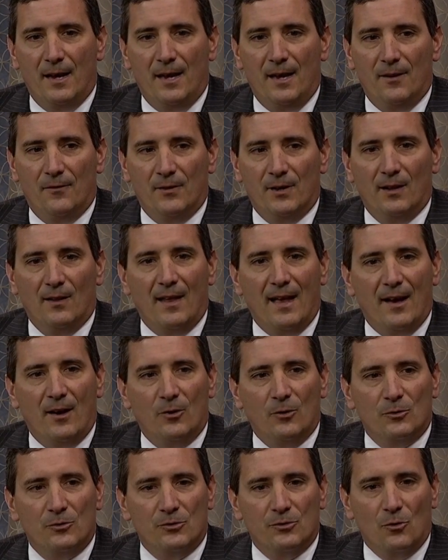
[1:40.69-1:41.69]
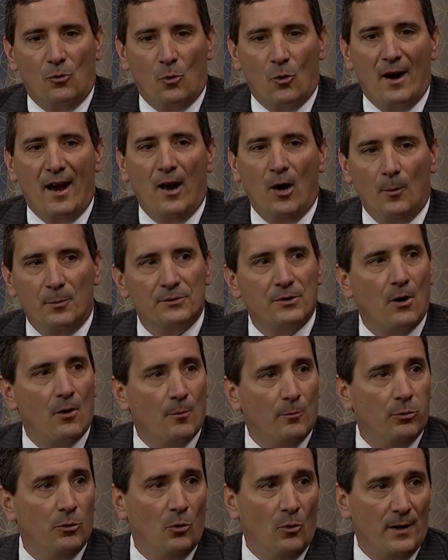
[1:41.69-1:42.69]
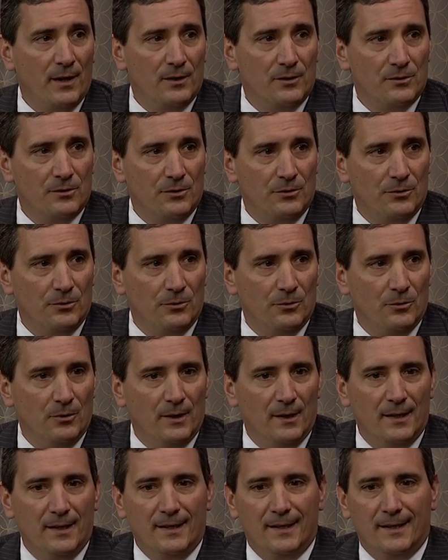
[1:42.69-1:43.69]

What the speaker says: If it allows or helps our employees to